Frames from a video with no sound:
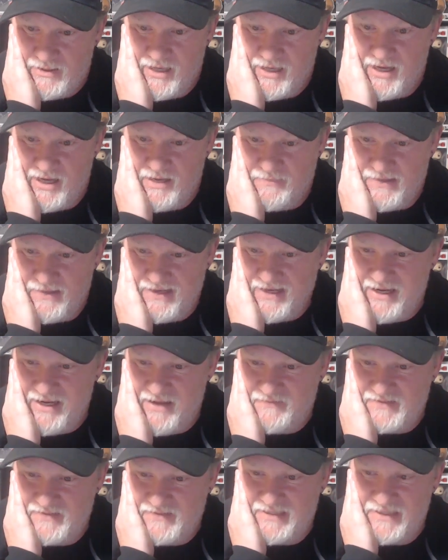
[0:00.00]
God, am I gonna
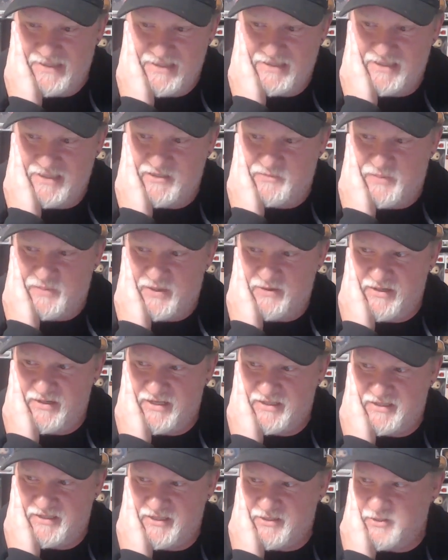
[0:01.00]
have to say
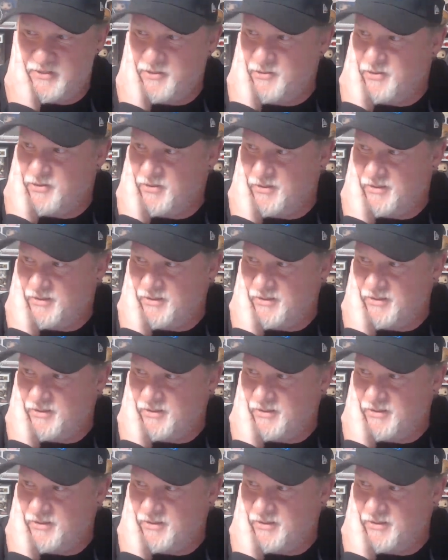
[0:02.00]
Suspiria too?